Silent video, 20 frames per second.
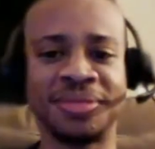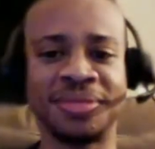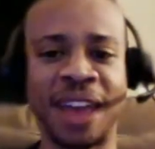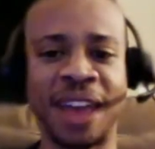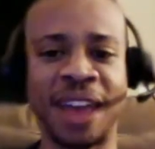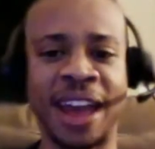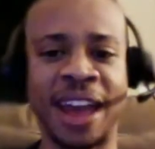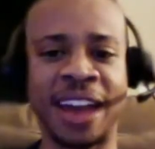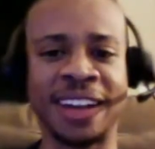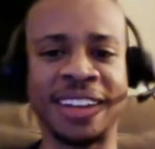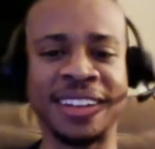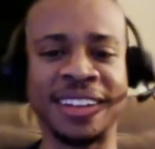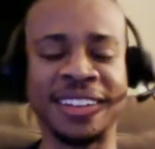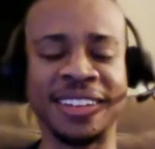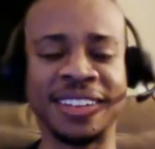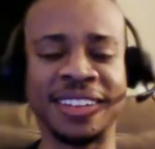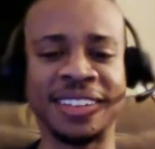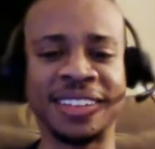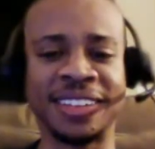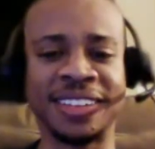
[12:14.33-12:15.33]

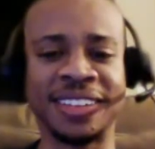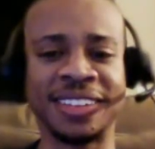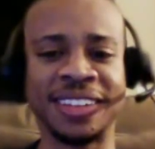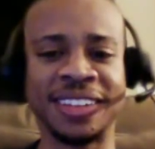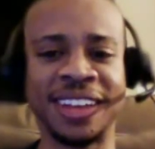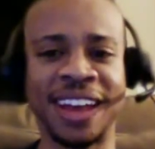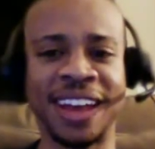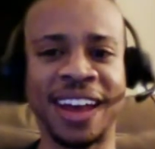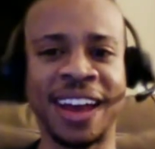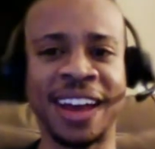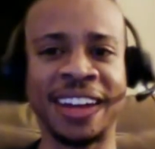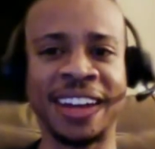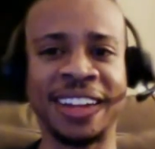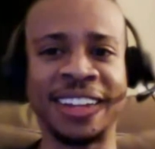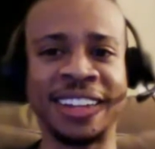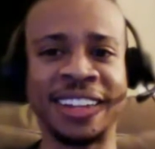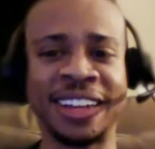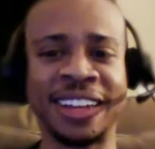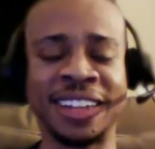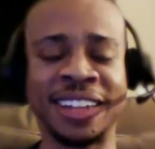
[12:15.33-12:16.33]
adding
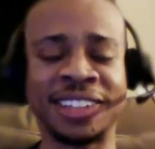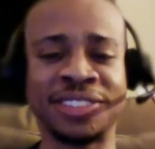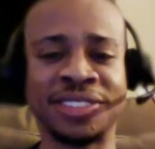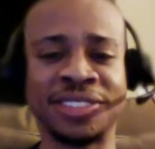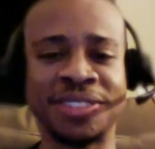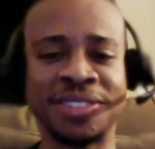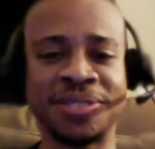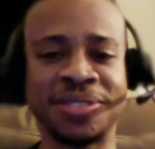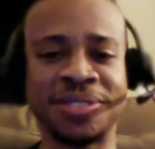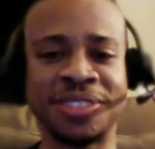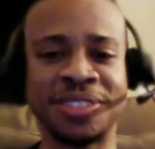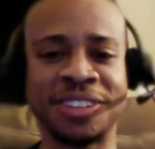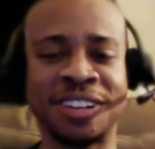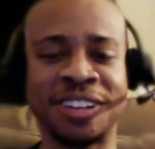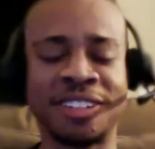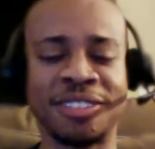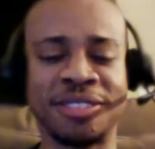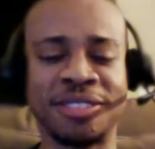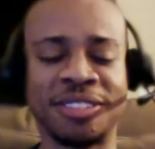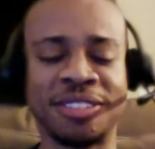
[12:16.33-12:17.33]
Deathstroke,
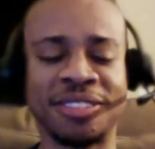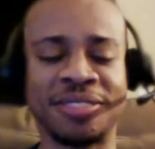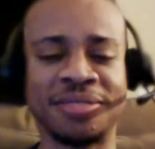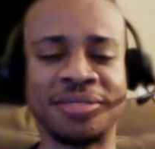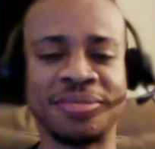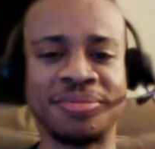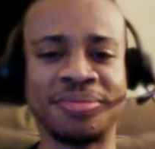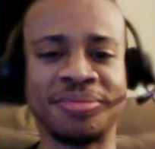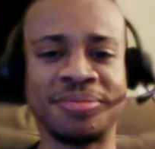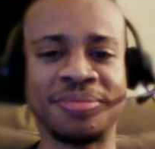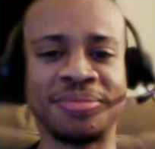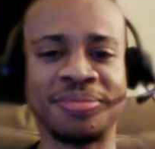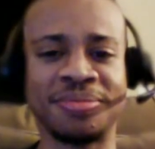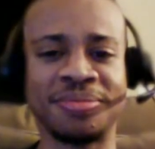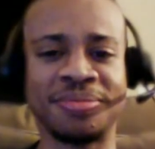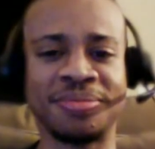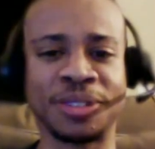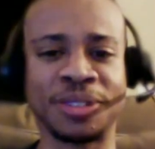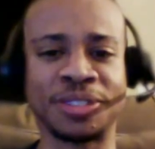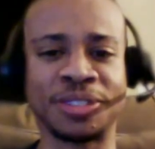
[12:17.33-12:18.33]

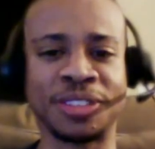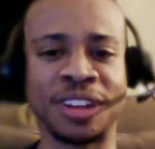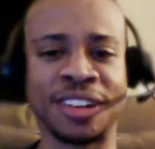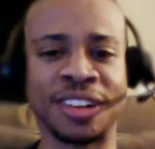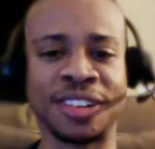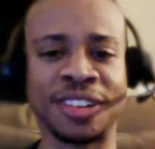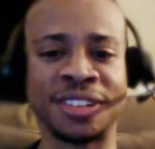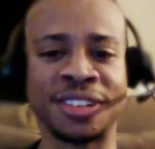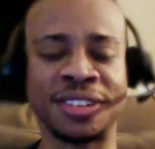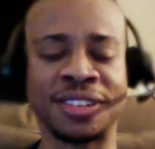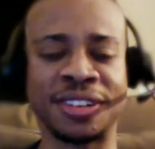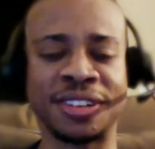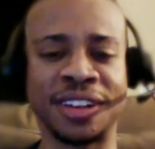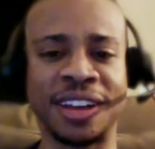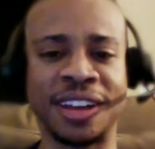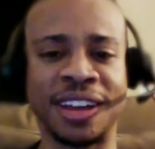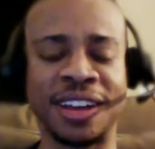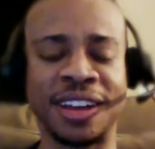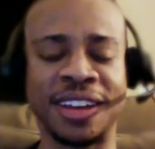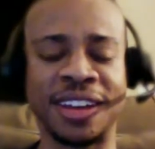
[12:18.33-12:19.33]
Joker's daughter,
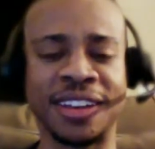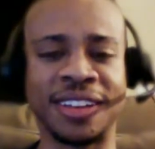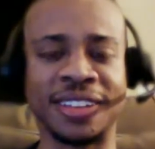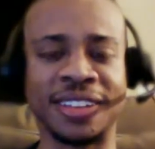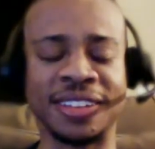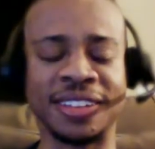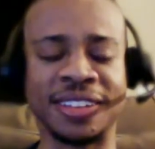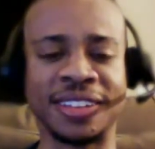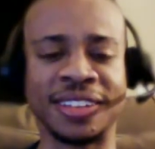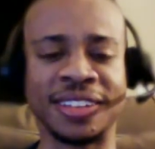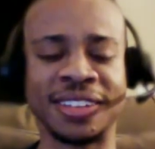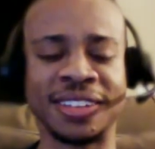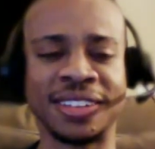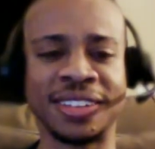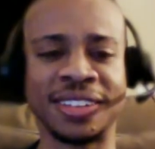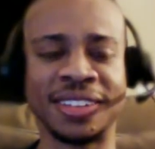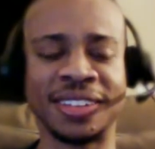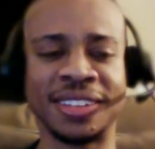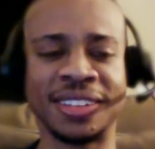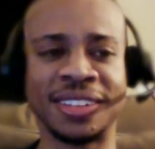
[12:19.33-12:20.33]
and
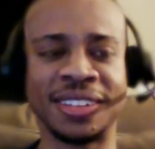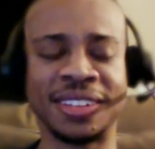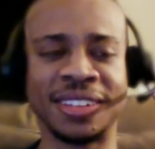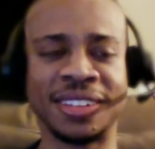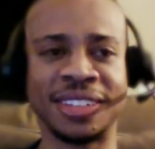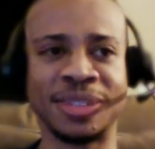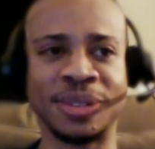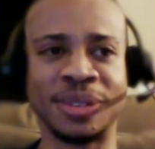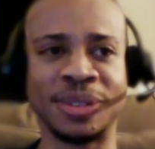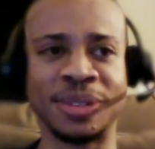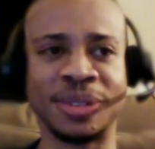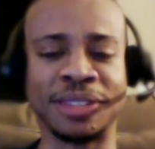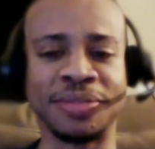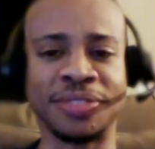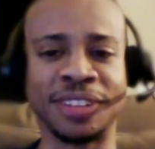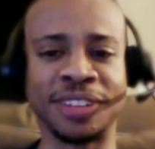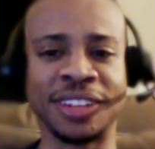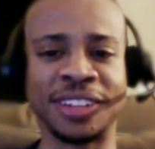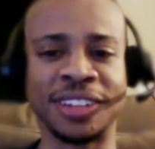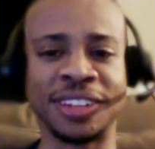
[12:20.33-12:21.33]
someone else I'm
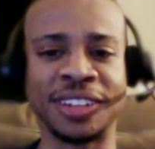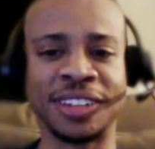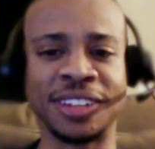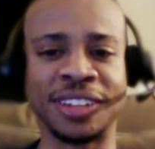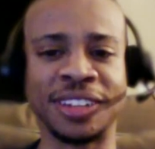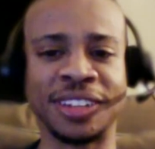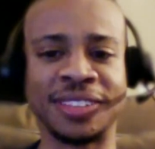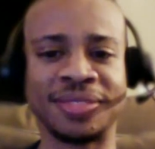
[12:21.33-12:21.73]
forgetting.